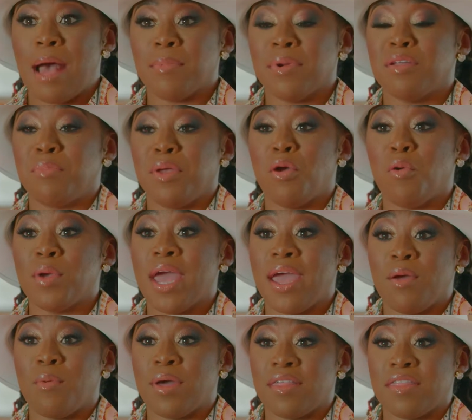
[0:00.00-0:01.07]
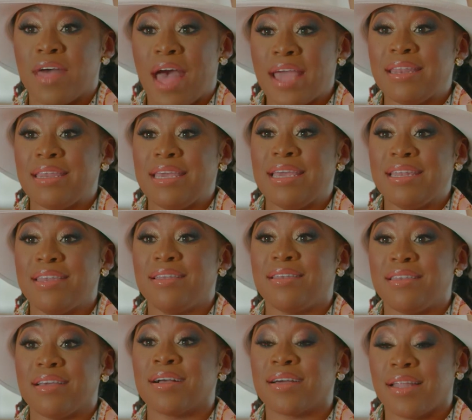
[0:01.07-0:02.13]
I'm gonna be okay with, I need to
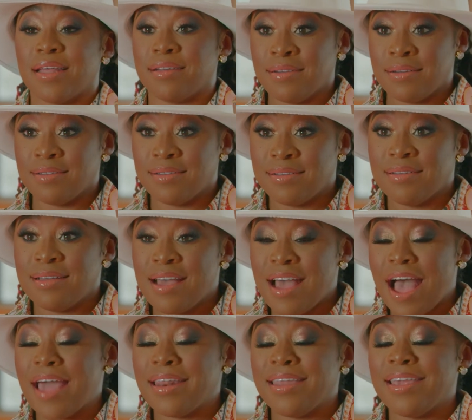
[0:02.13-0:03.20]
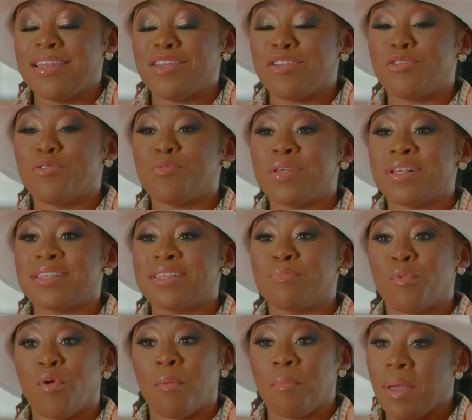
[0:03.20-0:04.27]
declutter. I need to do this
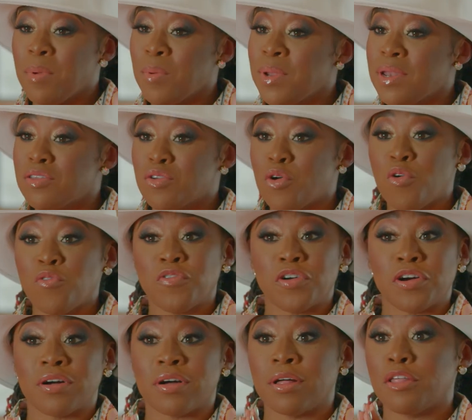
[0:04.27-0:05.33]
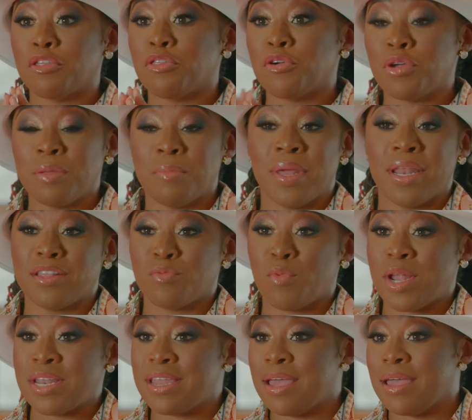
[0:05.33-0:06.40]
small. Maybe we just go for 30 minutes
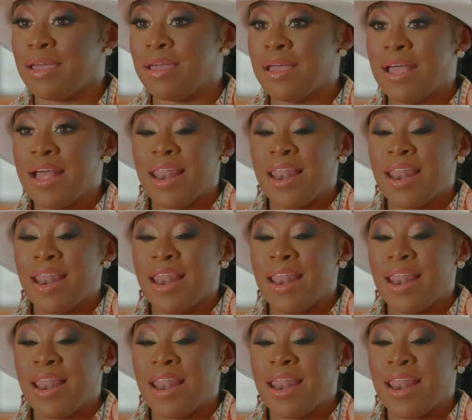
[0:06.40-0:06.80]
one day.